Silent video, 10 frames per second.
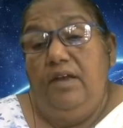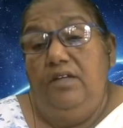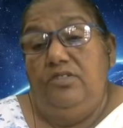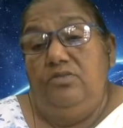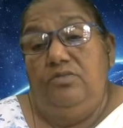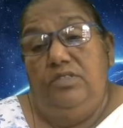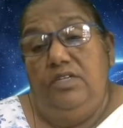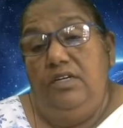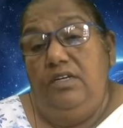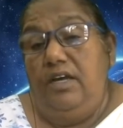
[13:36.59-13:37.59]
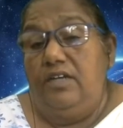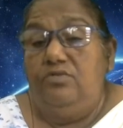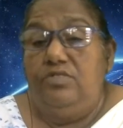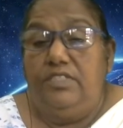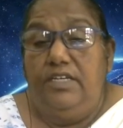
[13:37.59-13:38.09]
And so they like
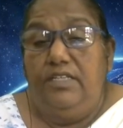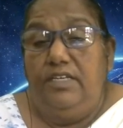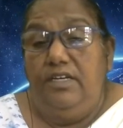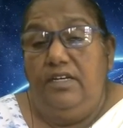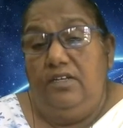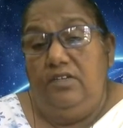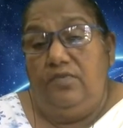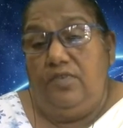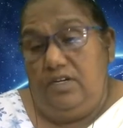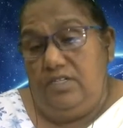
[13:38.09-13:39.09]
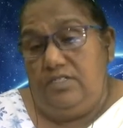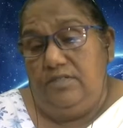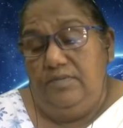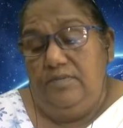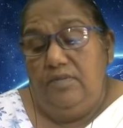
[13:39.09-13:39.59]
to stay there near the
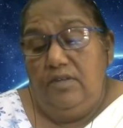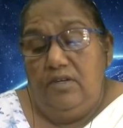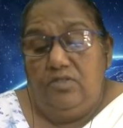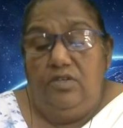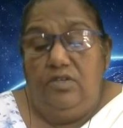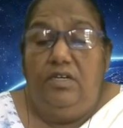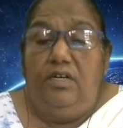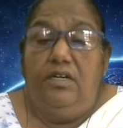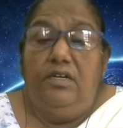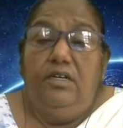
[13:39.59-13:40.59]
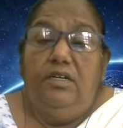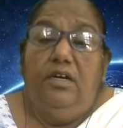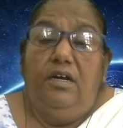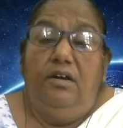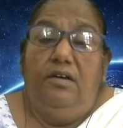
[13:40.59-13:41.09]
forest. So here,
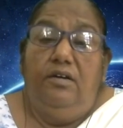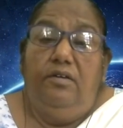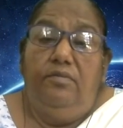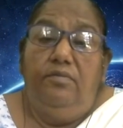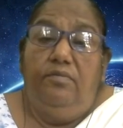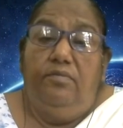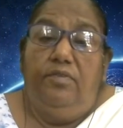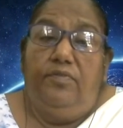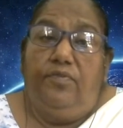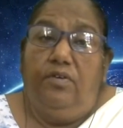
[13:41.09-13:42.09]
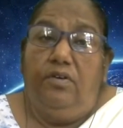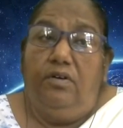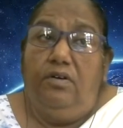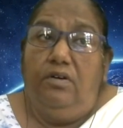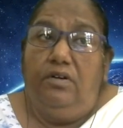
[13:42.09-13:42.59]
before
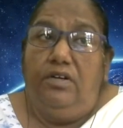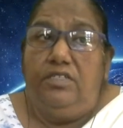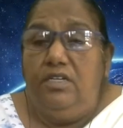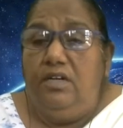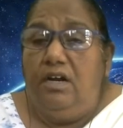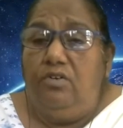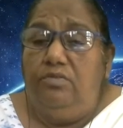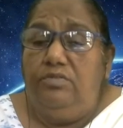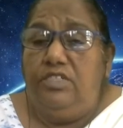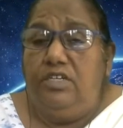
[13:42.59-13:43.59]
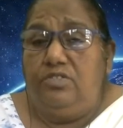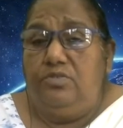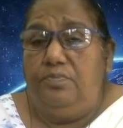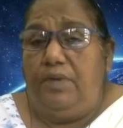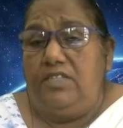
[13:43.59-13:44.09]
reaching her home, she has
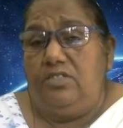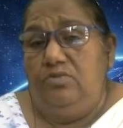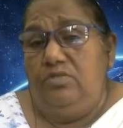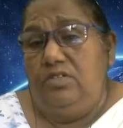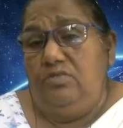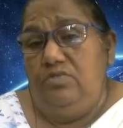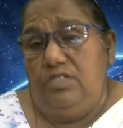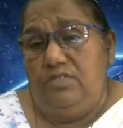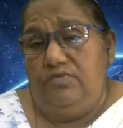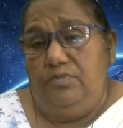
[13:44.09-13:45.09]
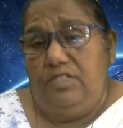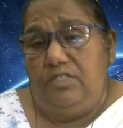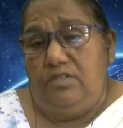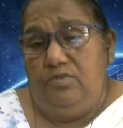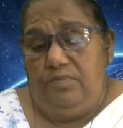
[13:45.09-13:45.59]
to pass through the Gujar
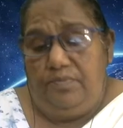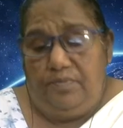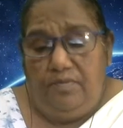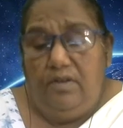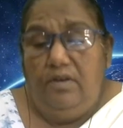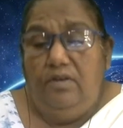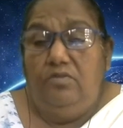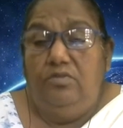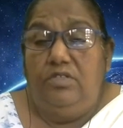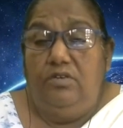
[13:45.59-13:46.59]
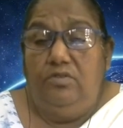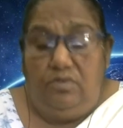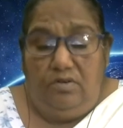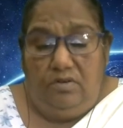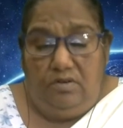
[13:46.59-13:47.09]
woman's home,
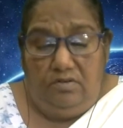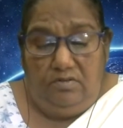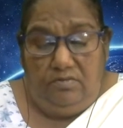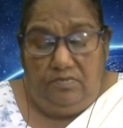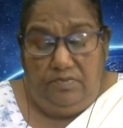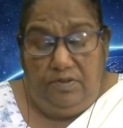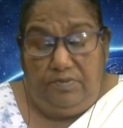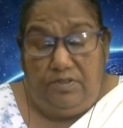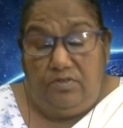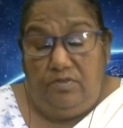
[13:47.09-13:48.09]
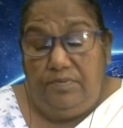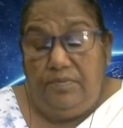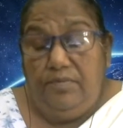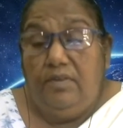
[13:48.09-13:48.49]
Gujar people's home.